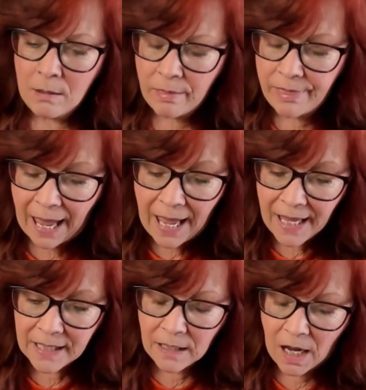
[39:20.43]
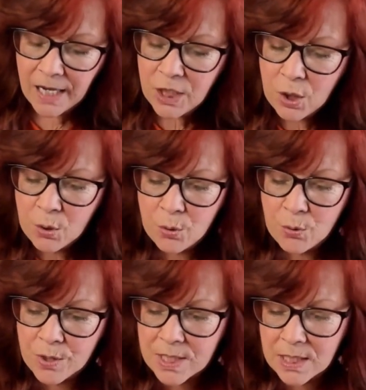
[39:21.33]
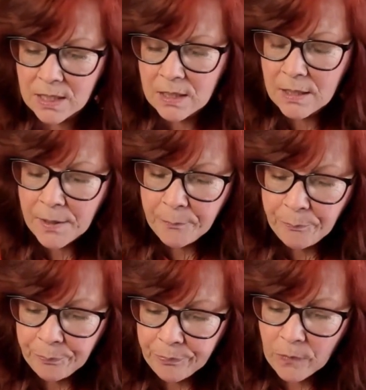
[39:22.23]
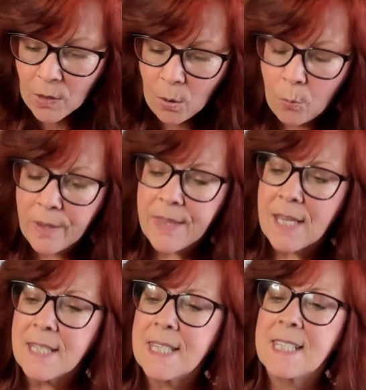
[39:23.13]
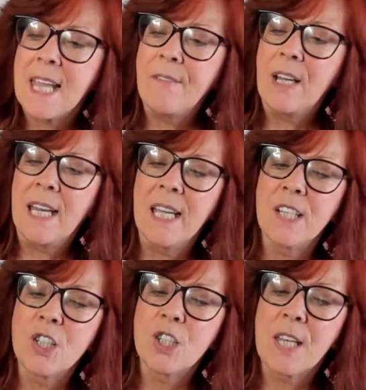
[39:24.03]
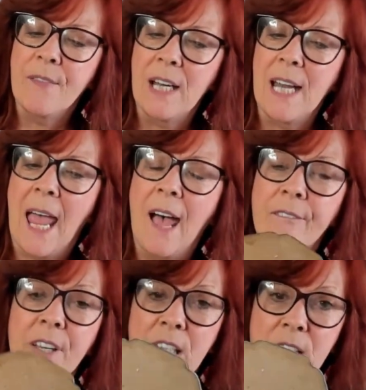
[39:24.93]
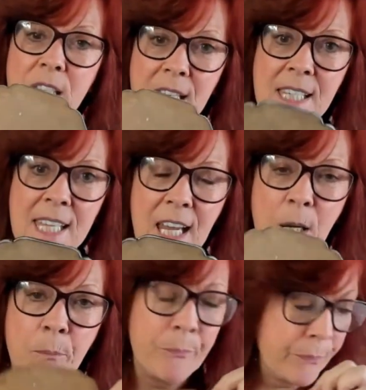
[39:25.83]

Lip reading: That I used with a 7-inch, 7.5 inch, the same